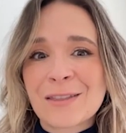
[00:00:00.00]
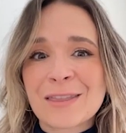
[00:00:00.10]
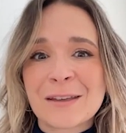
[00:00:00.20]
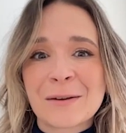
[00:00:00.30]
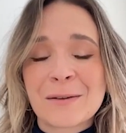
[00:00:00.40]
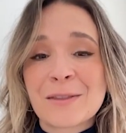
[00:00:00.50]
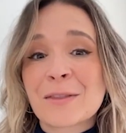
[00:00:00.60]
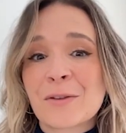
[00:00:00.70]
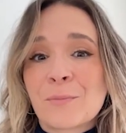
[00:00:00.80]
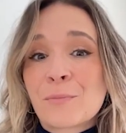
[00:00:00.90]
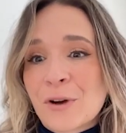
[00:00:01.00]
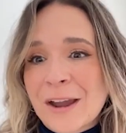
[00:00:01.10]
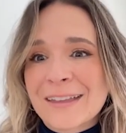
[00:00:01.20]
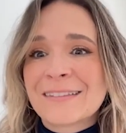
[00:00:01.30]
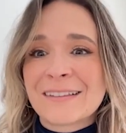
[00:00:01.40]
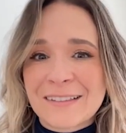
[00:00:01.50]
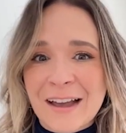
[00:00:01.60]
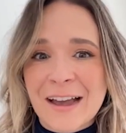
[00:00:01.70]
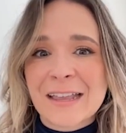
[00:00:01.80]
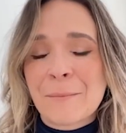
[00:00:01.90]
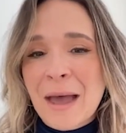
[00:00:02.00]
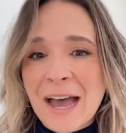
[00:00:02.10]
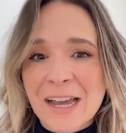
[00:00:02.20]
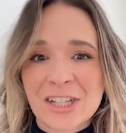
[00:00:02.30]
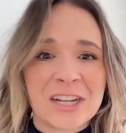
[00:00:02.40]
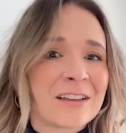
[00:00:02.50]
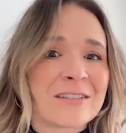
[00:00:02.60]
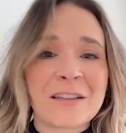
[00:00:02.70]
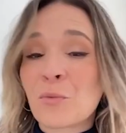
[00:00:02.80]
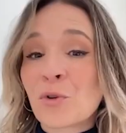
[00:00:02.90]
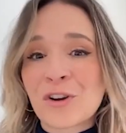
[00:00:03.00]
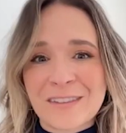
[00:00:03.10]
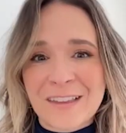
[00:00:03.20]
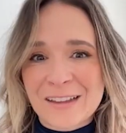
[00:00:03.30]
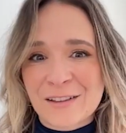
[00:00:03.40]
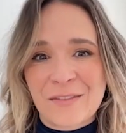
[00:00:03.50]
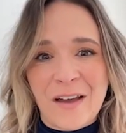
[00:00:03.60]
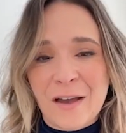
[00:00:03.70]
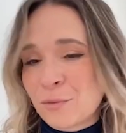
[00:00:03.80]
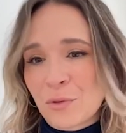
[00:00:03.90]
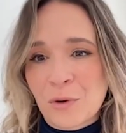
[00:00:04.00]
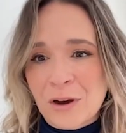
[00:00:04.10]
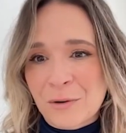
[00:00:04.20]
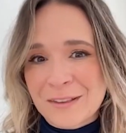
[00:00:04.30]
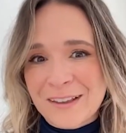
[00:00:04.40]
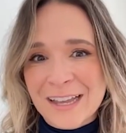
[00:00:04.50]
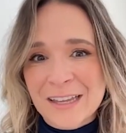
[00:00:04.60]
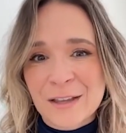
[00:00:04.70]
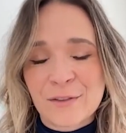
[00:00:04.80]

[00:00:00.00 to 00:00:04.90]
the brand design and packaging because they weren't satisfied with where it was headed.